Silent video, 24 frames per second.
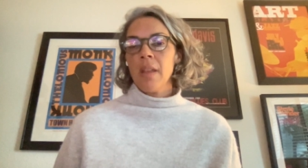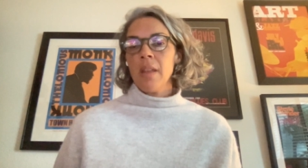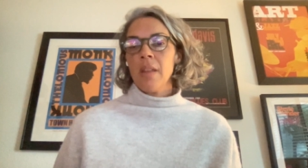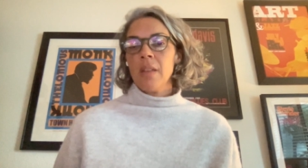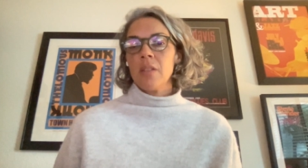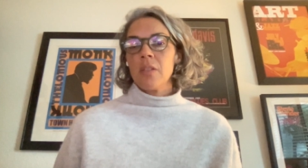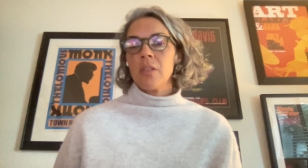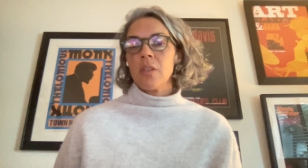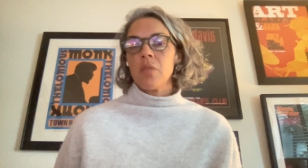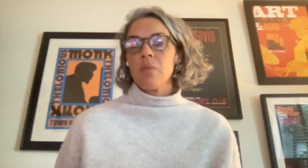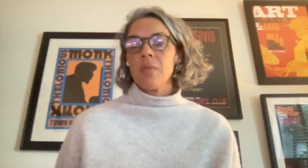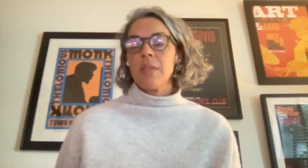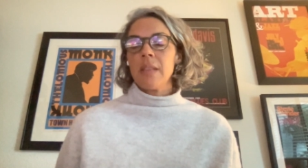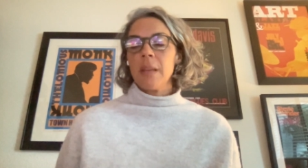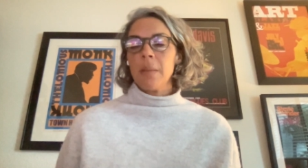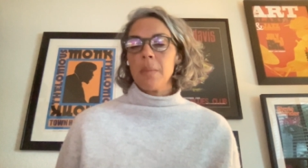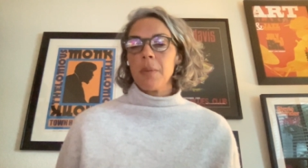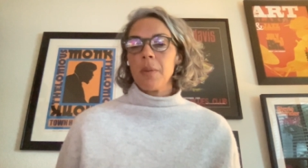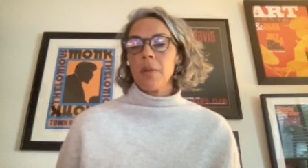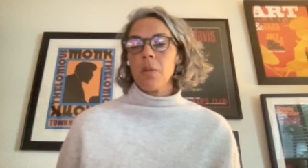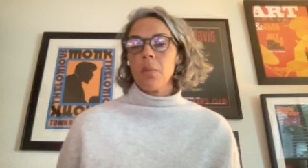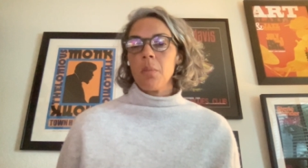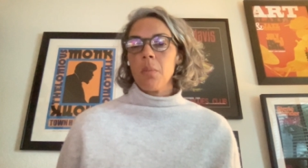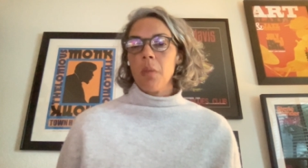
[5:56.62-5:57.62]
So
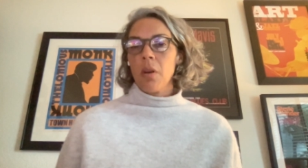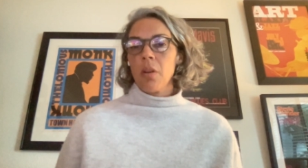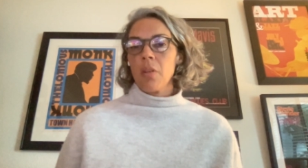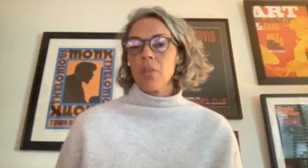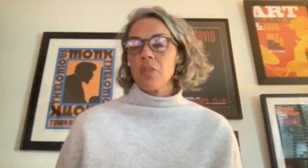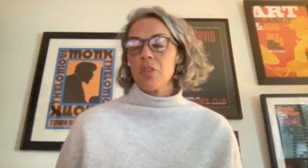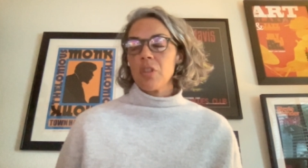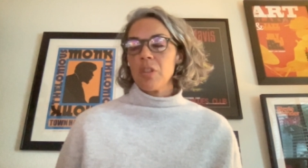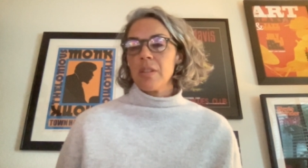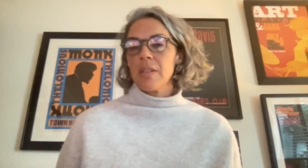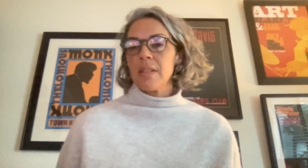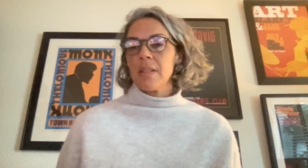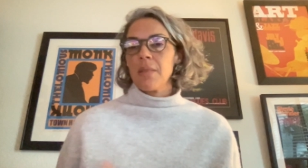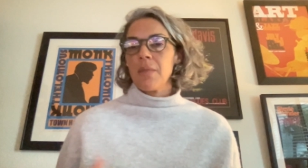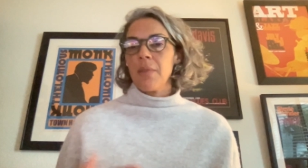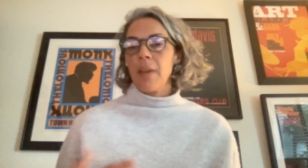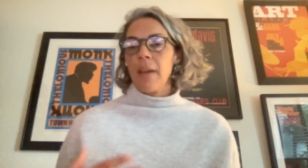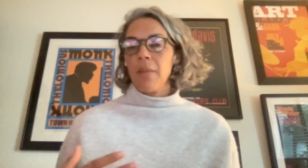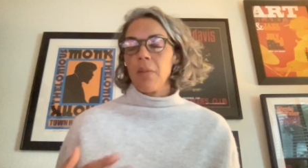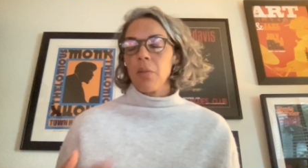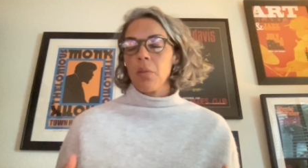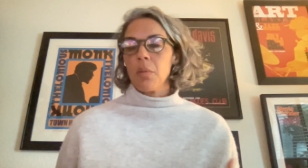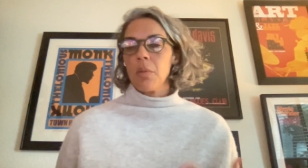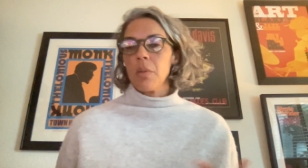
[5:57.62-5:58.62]
typical margins of
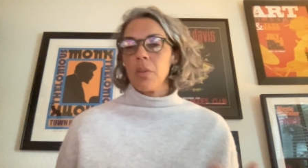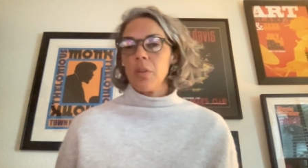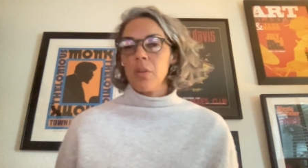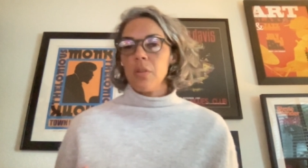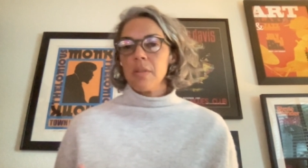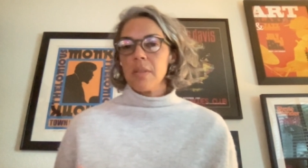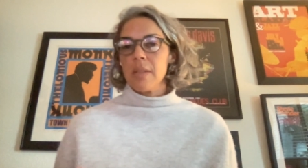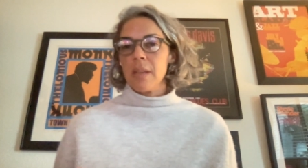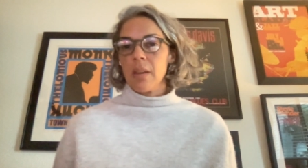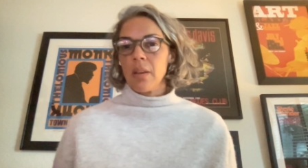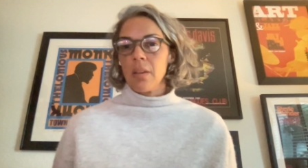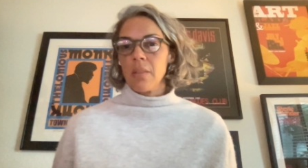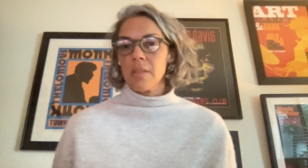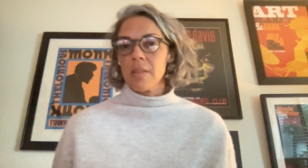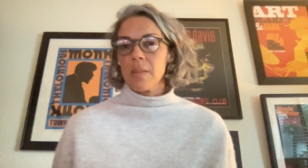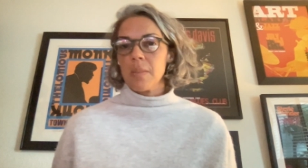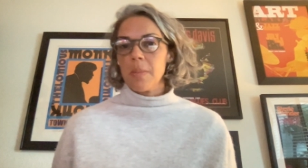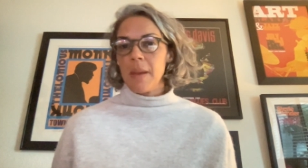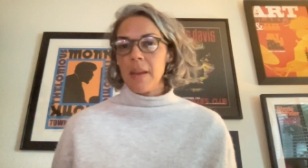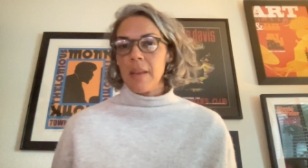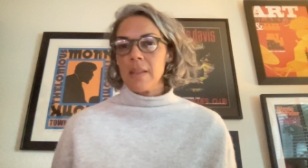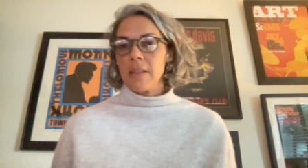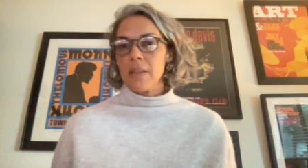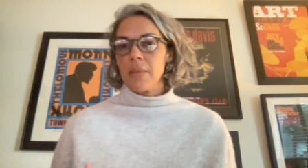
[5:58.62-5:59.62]
everyone using our
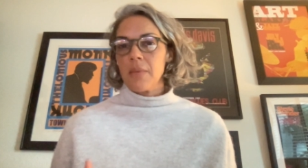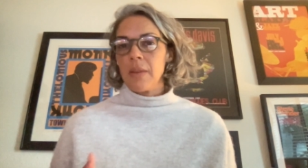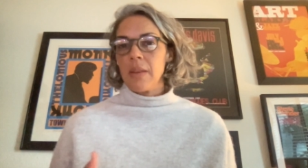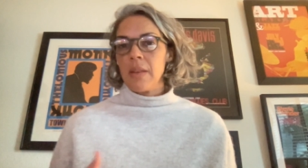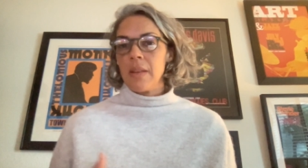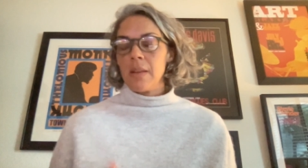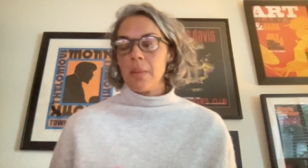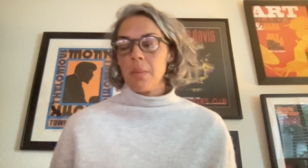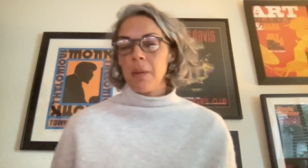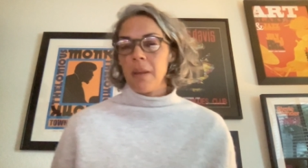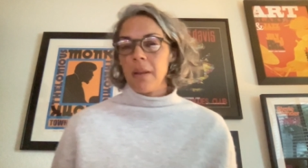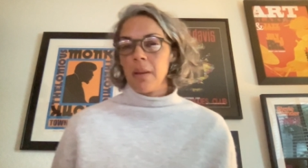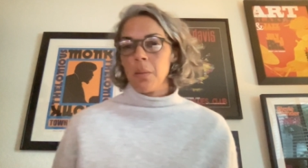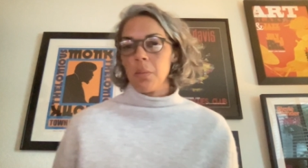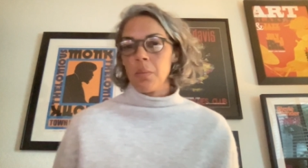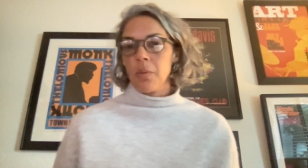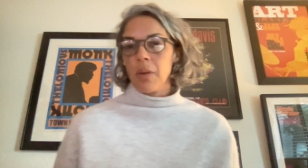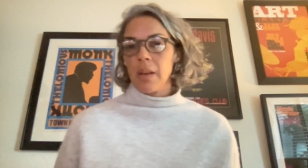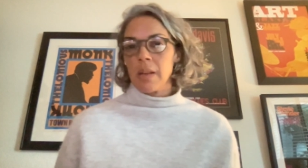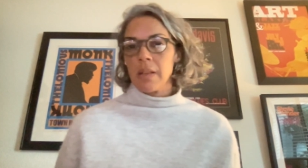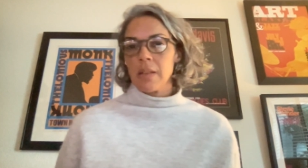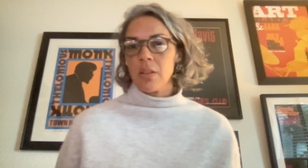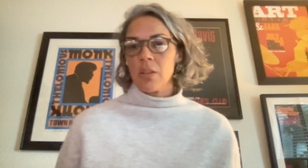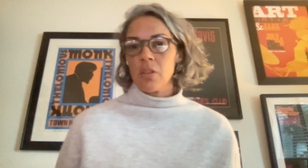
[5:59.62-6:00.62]
space of an independent
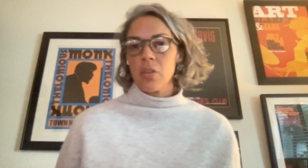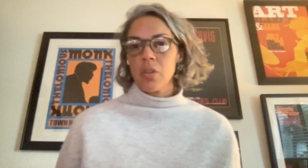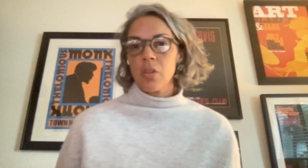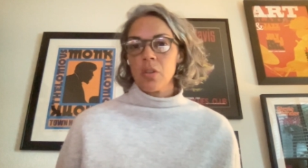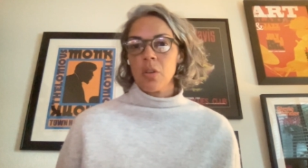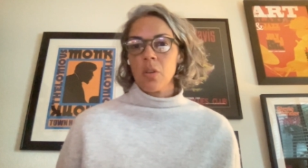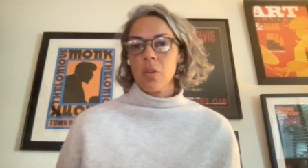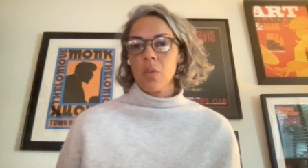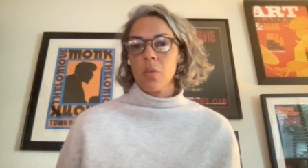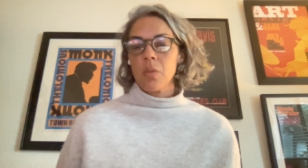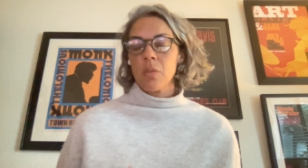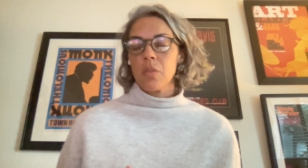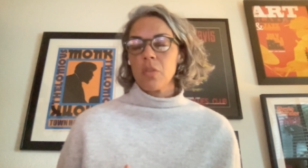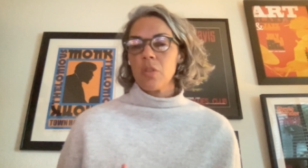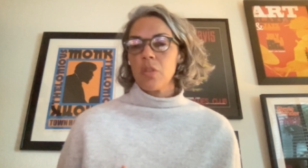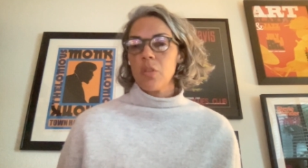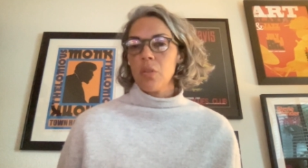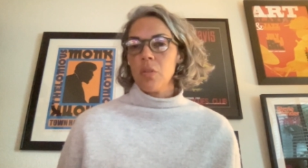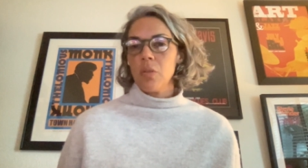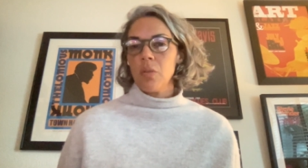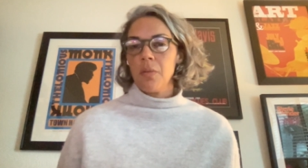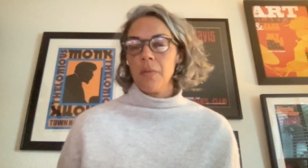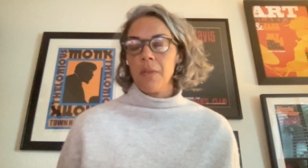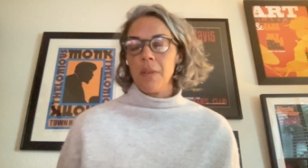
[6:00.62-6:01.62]
practitioner were
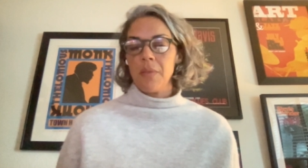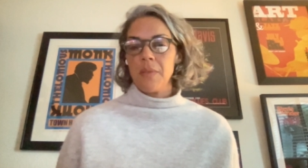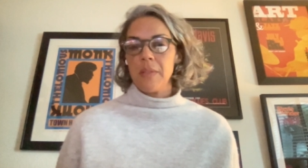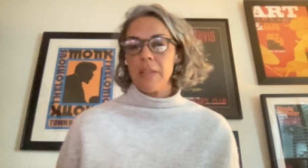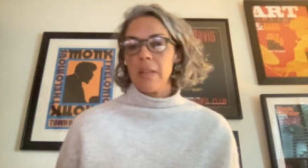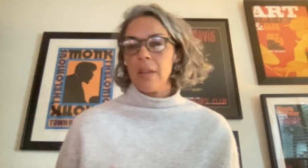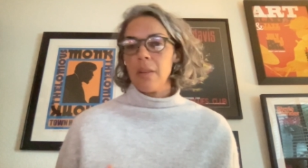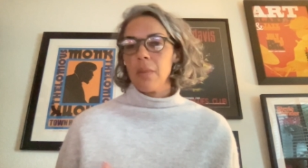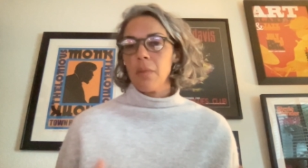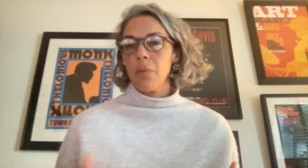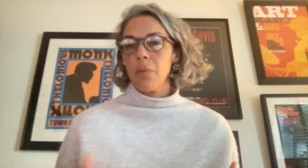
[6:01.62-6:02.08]
$250 to